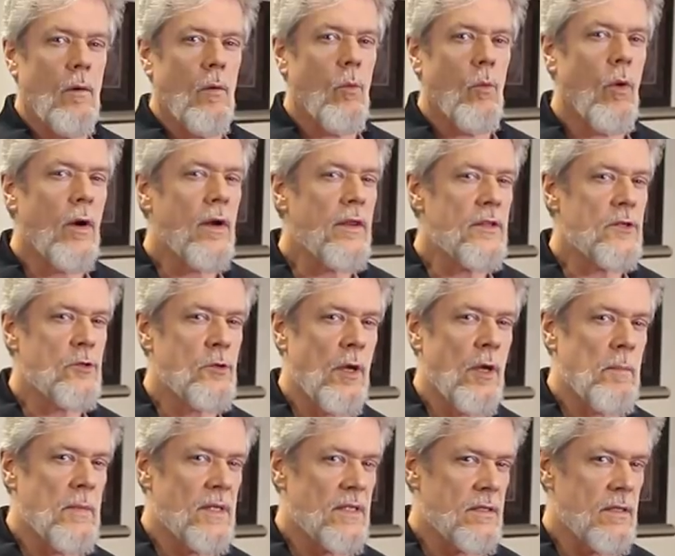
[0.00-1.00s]
One of the
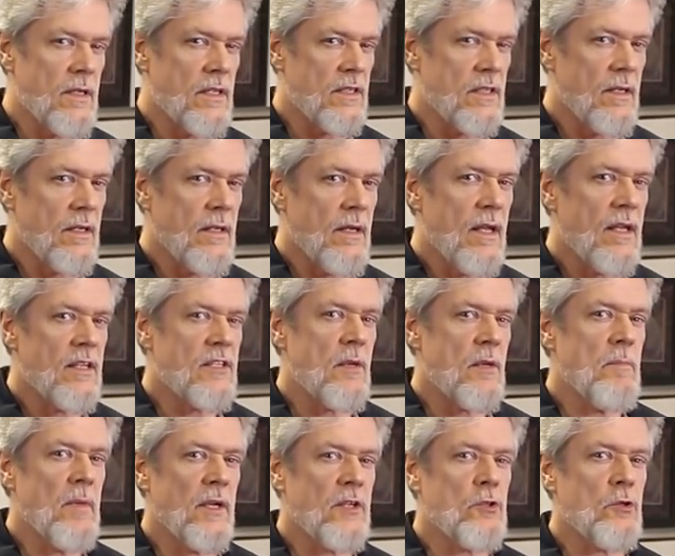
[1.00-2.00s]
treatments listed is a
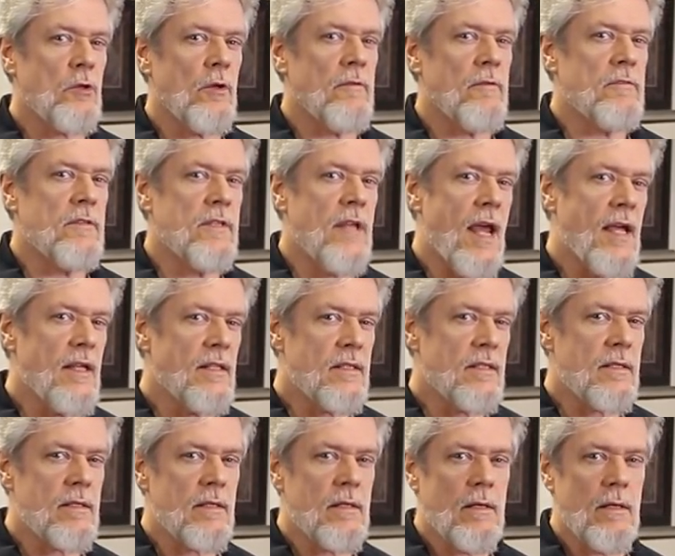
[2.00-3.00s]
mixture of
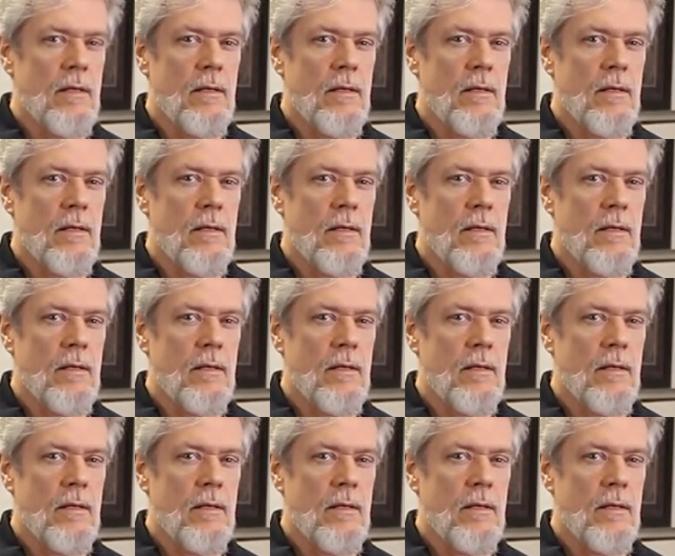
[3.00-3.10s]
dates,